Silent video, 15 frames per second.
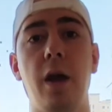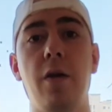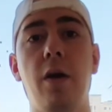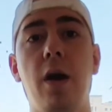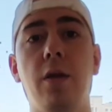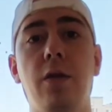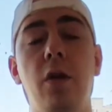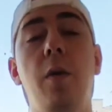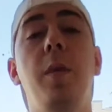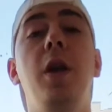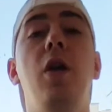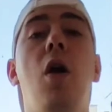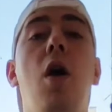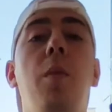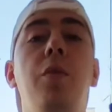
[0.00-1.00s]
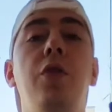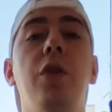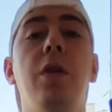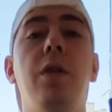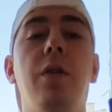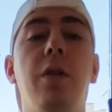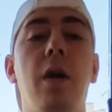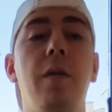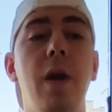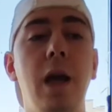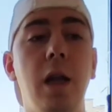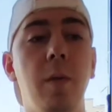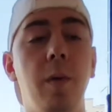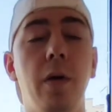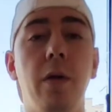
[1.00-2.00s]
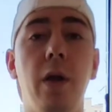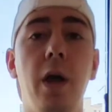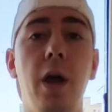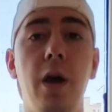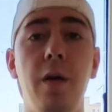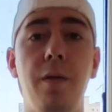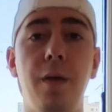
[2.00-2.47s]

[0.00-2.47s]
There are so many options available